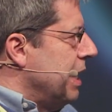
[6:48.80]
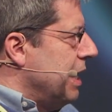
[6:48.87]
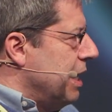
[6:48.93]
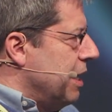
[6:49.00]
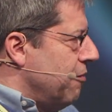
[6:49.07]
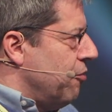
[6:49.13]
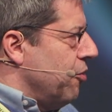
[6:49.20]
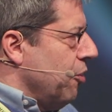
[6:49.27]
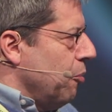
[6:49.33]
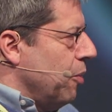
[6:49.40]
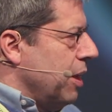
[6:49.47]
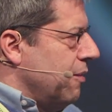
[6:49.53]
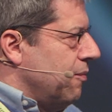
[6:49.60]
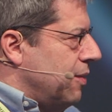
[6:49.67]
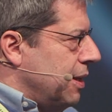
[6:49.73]
If you're
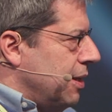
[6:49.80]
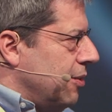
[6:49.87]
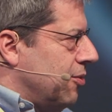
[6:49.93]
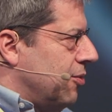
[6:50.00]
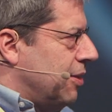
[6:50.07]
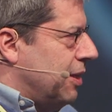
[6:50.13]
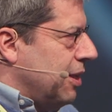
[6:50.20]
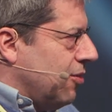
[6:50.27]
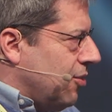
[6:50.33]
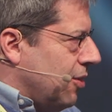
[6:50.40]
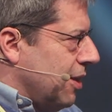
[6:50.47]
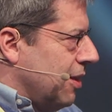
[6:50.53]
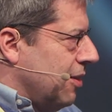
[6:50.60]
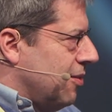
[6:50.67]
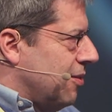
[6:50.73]
one of these
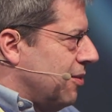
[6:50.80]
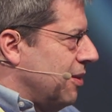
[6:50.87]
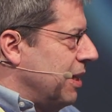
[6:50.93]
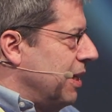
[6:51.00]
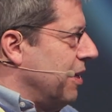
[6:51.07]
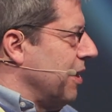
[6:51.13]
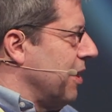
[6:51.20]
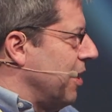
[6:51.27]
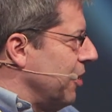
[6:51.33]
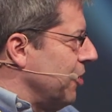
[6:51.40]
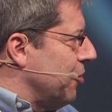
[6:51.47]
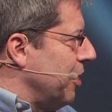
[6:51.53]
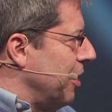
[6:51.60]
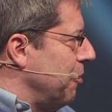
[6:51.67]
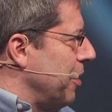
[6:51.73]
dissidents in a
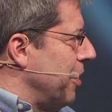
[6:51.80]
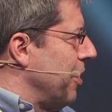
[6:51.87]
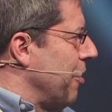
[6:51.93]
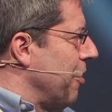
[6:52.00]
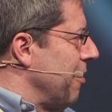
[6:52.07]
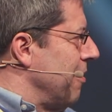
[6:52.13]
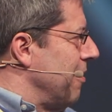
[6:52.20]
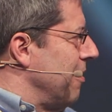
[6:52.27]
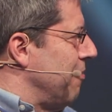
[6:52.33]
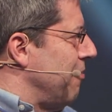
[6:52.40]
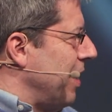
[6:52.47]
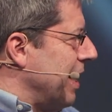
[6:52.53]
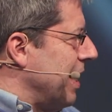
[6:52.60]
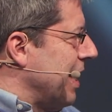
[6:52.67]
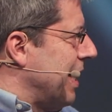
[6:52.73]
country where you're
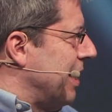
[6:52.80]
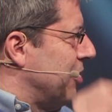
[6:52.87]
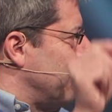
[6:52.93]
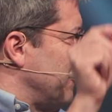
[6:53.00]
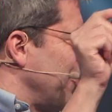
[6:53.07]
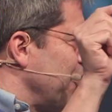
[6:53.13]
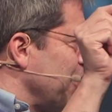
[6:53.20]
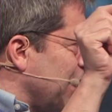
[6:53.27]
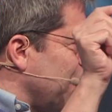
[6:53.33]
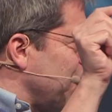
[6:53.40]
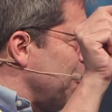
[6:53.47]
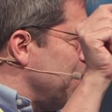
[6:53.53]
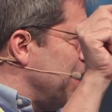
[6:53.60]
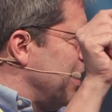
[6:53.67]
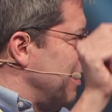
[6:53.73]
fighting against your own
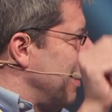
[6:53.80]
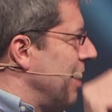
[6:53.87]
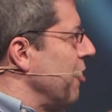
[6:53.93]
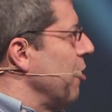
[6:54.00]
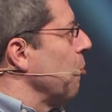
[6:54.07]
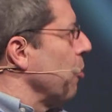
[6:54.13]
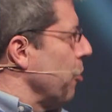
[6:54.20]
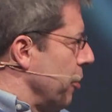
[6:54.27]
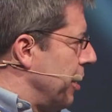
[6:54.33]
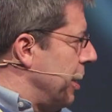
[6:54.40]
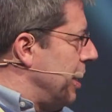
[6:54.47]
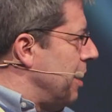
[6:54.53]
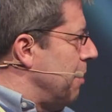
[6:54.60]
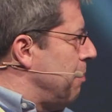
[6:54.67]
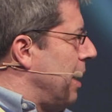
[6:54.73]
government and you're
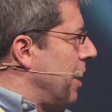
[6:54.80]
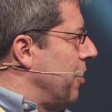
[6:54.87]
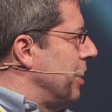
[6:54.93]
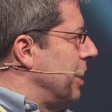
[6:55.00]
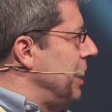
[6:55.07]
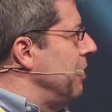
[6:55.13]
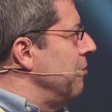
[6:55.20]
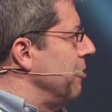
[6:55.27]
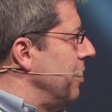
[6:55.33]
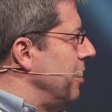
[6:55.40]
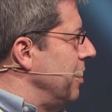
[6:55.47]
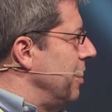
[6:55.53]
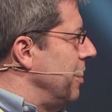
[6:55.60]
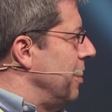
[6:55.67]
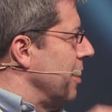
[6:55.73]
worried about
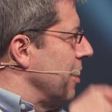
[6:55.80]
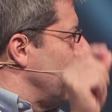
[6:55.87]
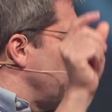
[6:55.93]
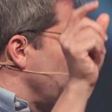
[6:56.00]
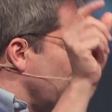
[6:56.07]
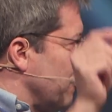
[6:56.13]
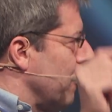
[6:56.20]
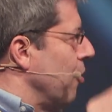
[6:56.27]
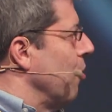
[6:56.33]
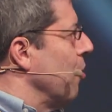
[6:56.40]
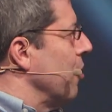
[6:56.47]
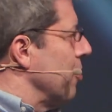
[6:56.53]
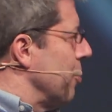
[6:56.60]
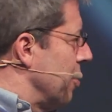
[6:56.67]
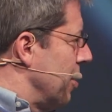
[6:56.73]
even a court
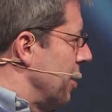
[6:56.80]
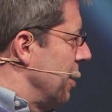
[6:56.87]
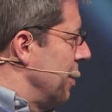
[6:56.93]
order